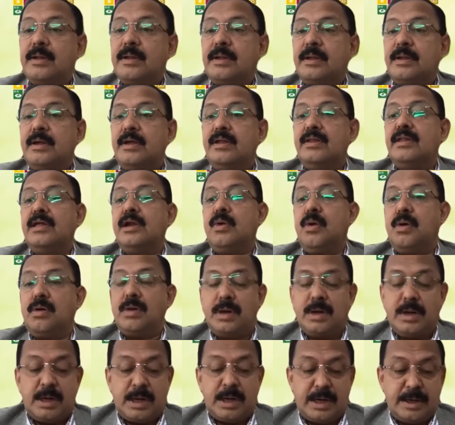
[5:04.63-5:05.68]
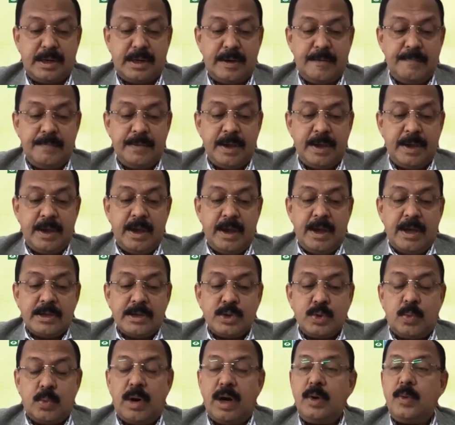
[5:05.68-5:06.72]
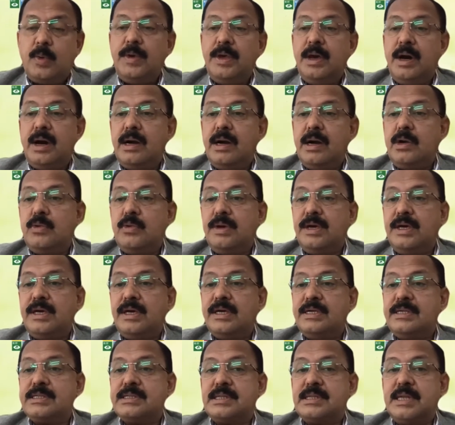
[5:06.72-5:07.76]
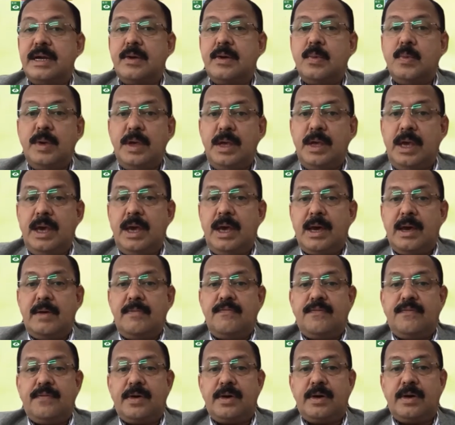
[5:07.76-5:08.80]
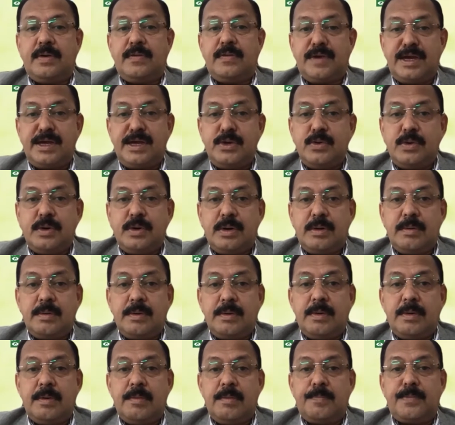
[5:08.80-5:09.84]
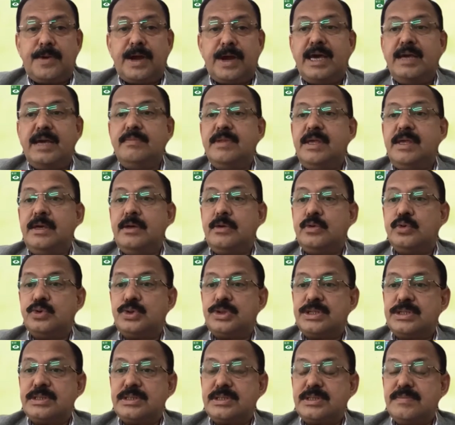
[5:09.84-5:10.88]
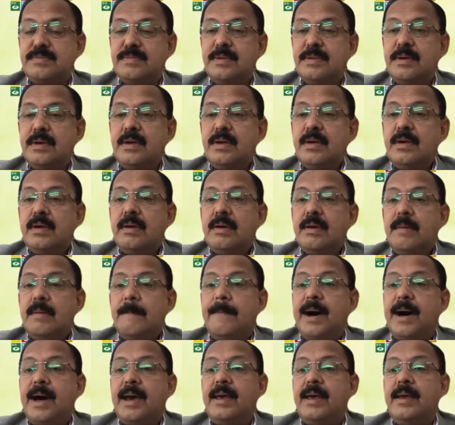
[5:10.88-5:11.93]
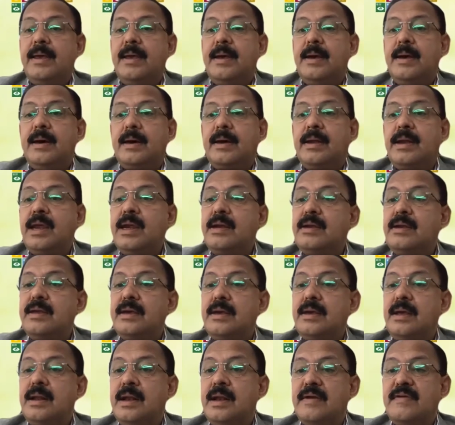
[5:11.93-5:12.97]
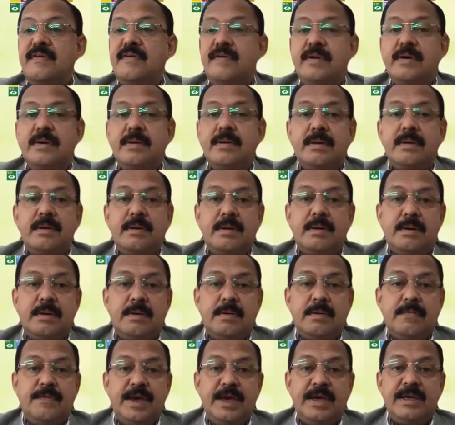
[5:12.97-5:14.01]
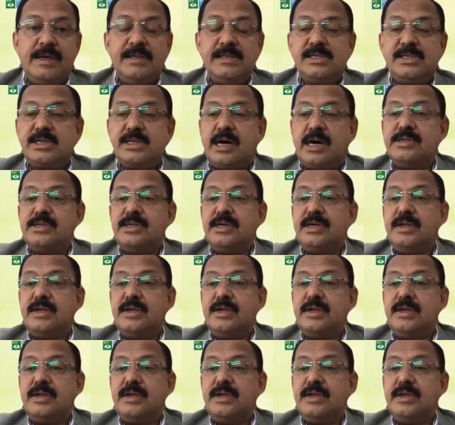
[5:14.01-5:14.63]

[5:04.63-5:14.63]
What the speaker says: in the longer run. So what we are doing is that we have trying to prime the ecosystem by creating electrical vehicle charging